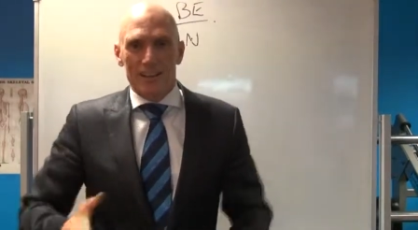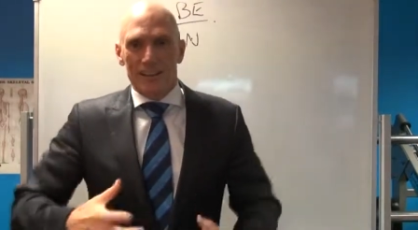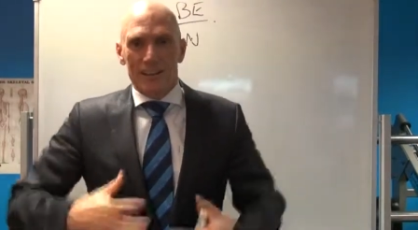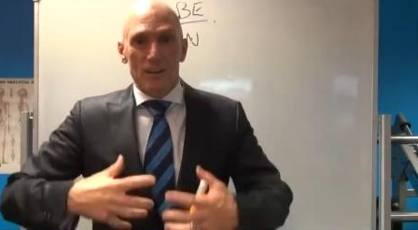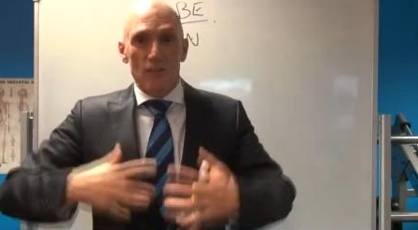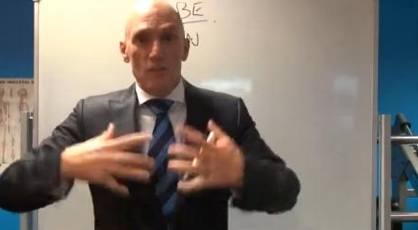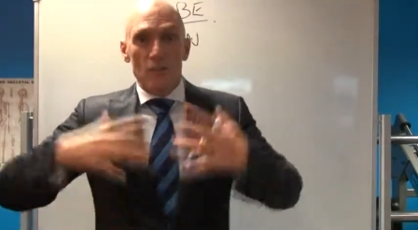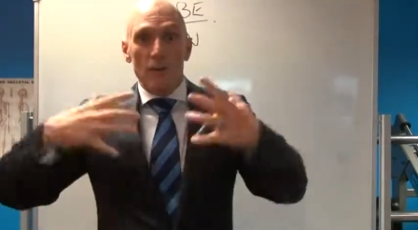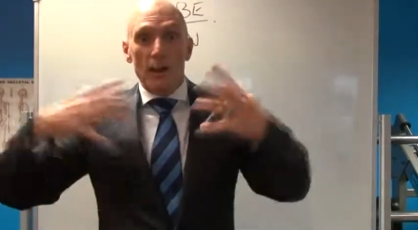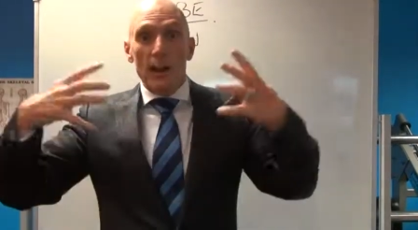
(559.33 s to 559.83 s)

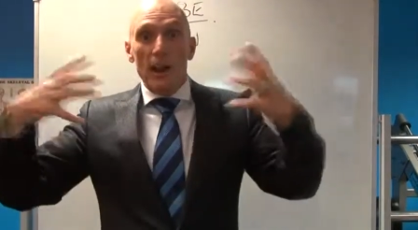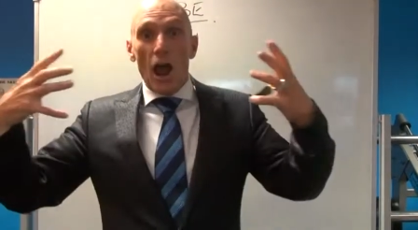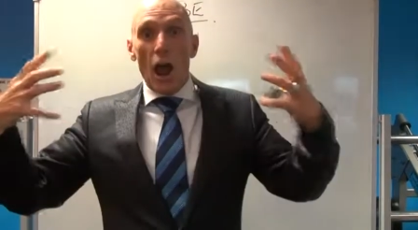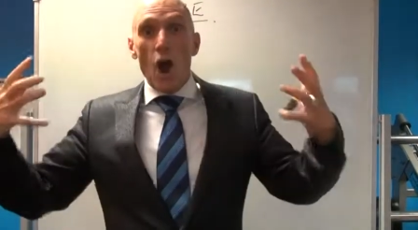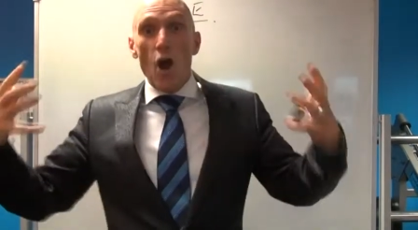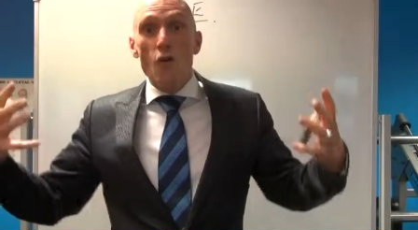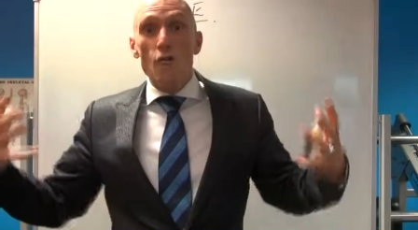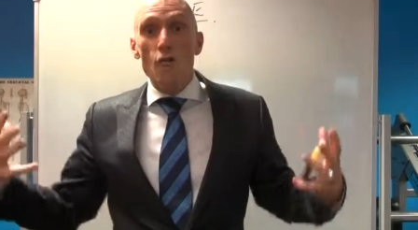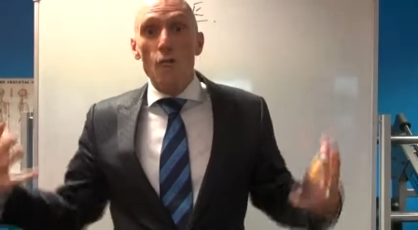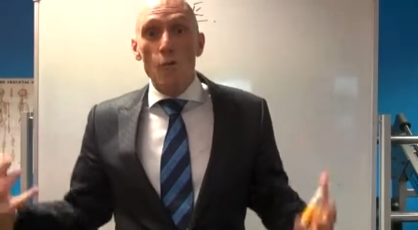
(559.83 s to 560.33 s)
they're really
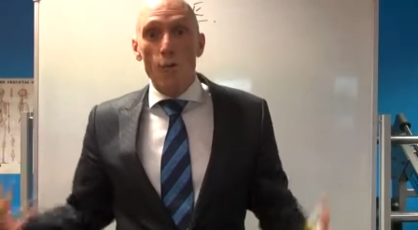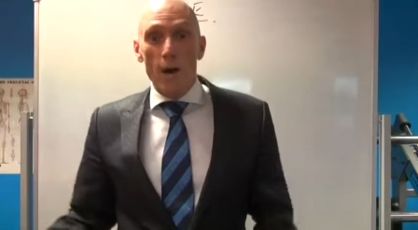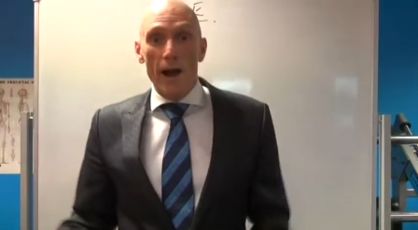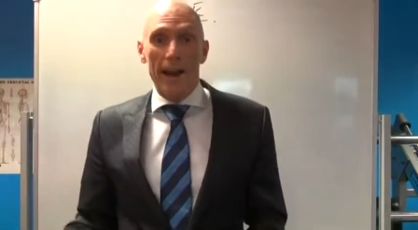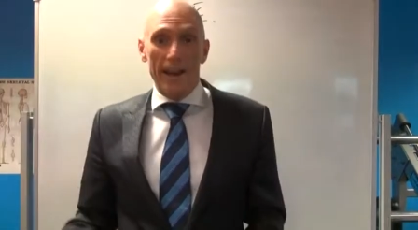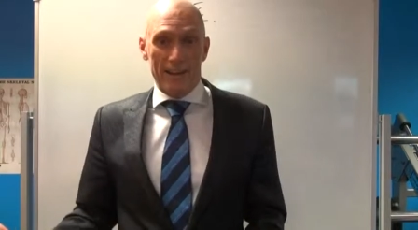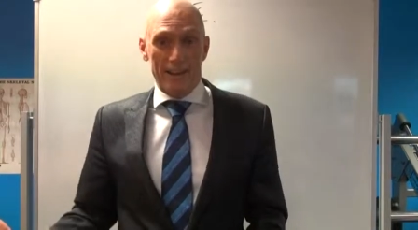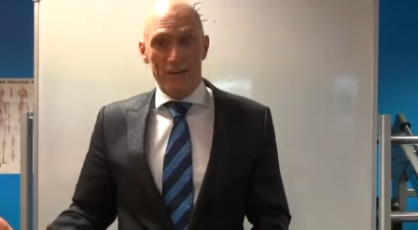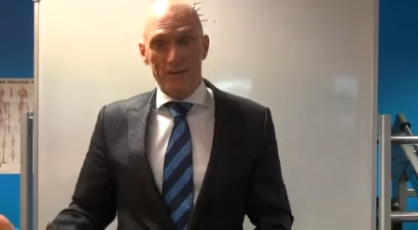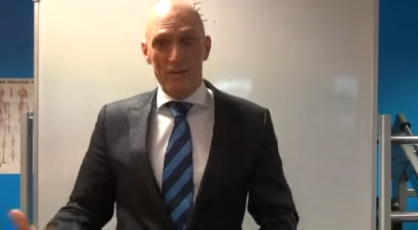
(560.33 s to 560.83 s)

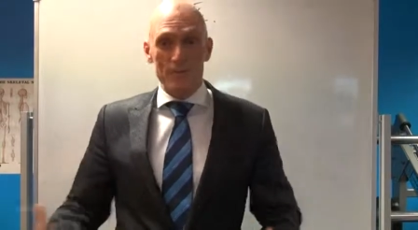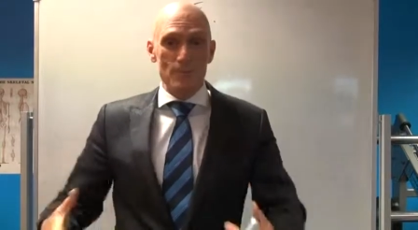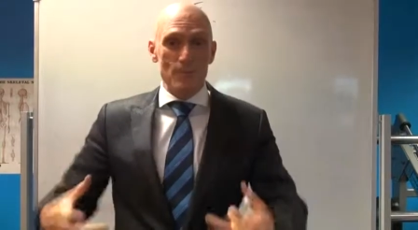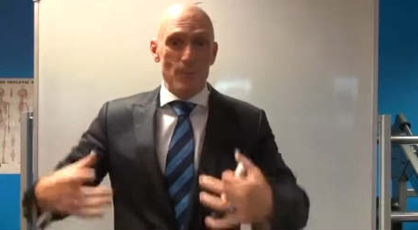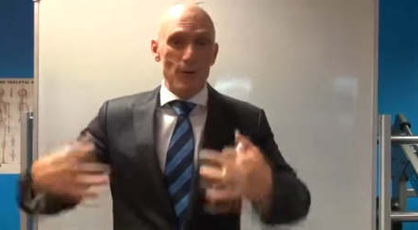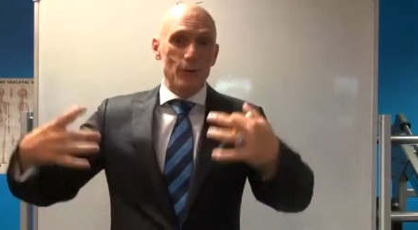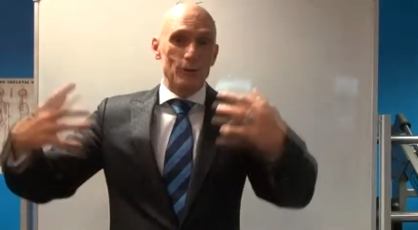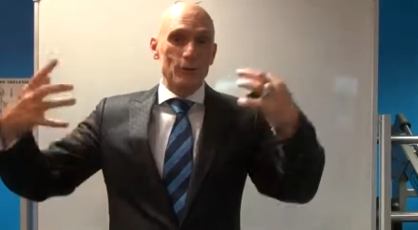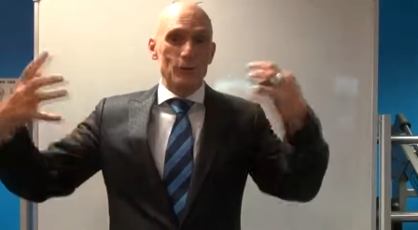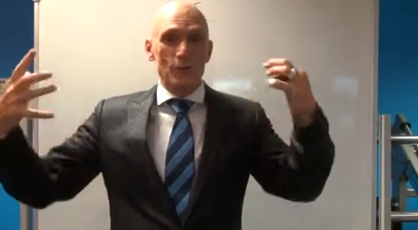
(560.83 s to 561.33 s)
overweight. The
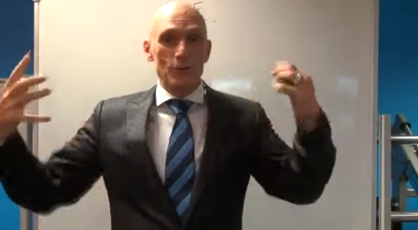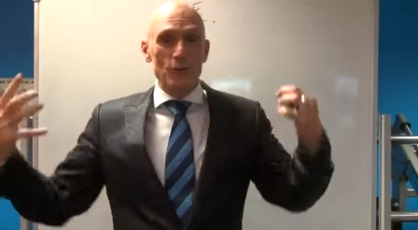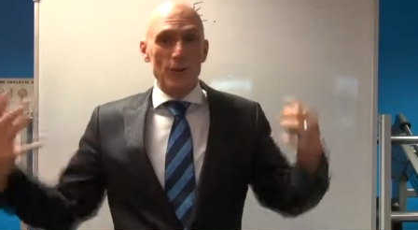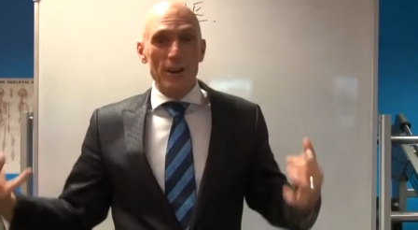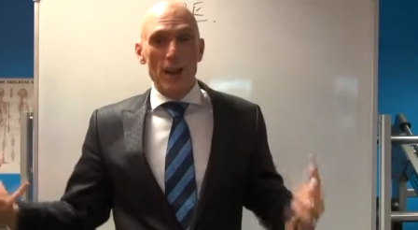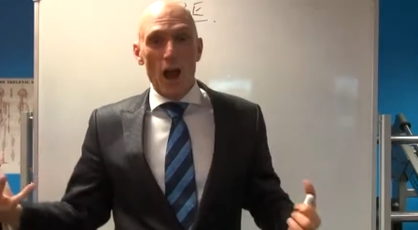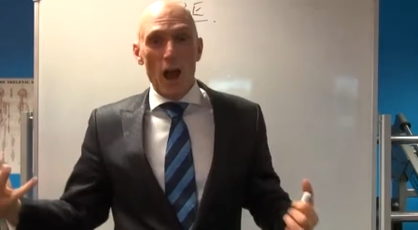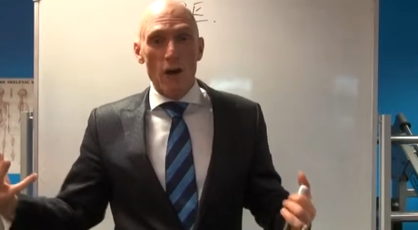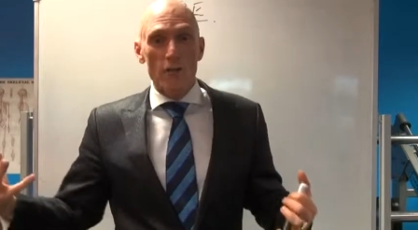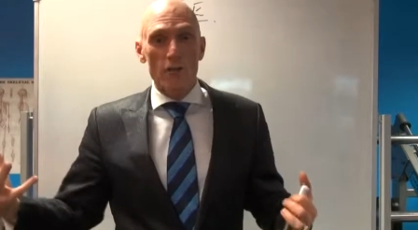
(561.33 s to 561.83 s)
footballers are
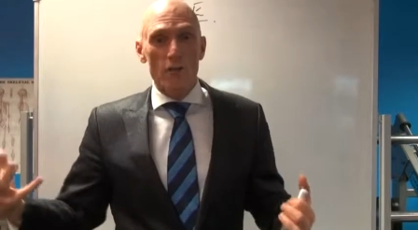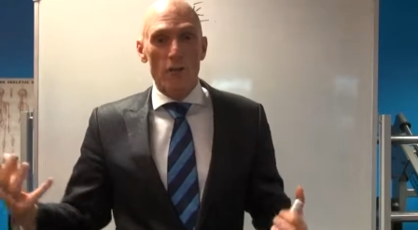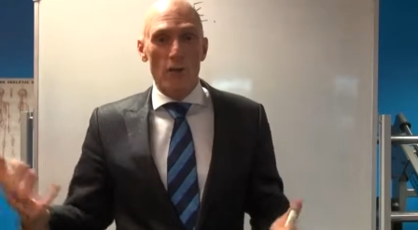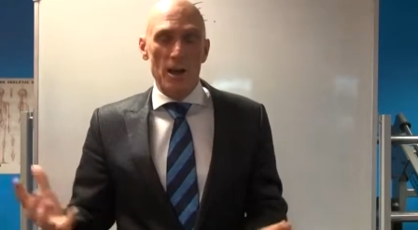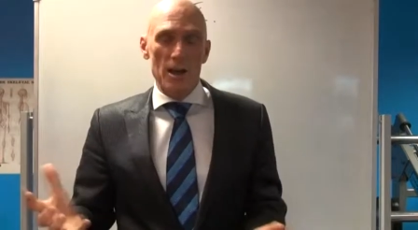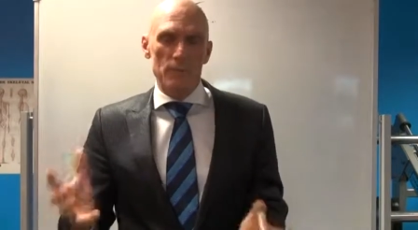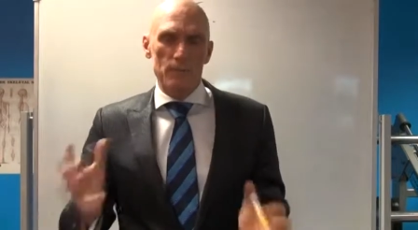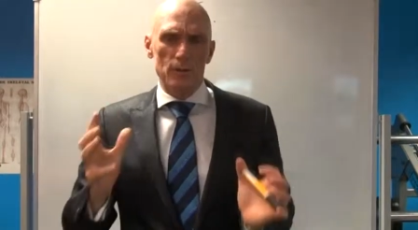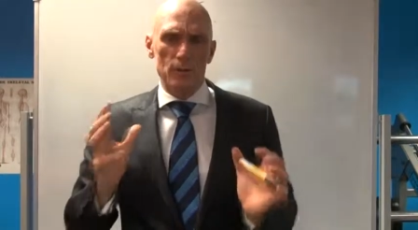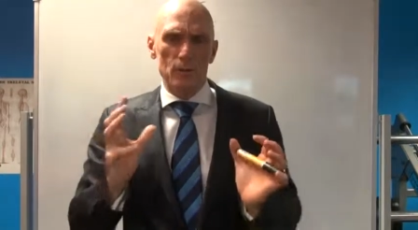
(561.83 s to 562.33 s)
really
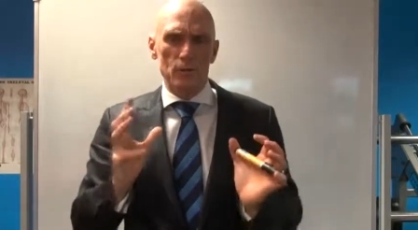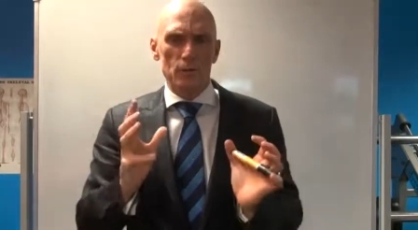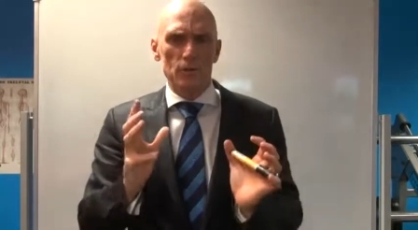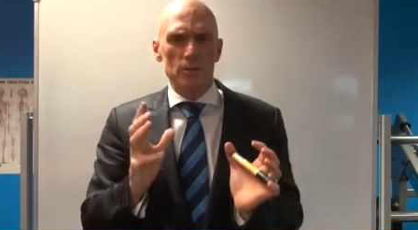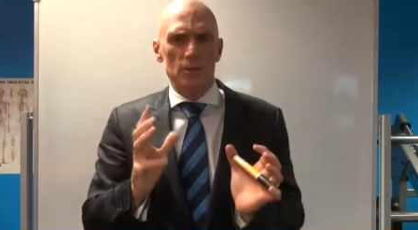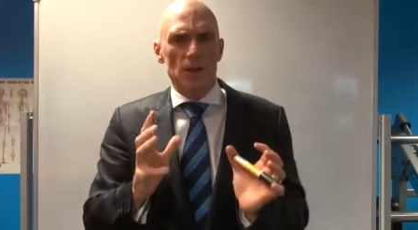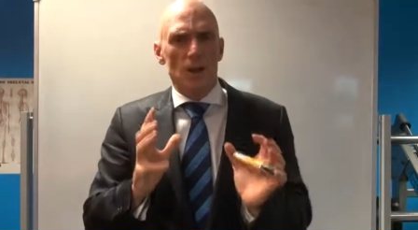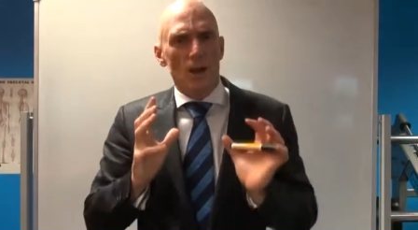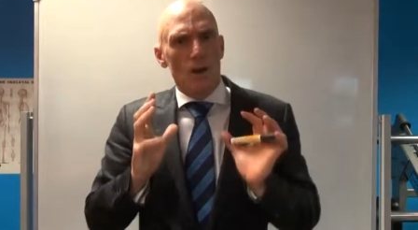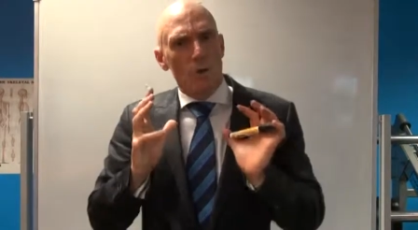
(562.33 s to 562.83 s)
overweight
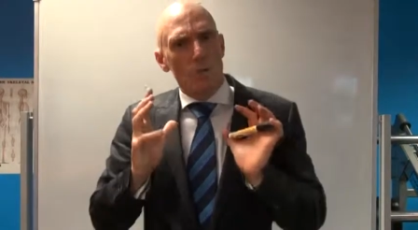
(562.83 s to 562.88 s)
because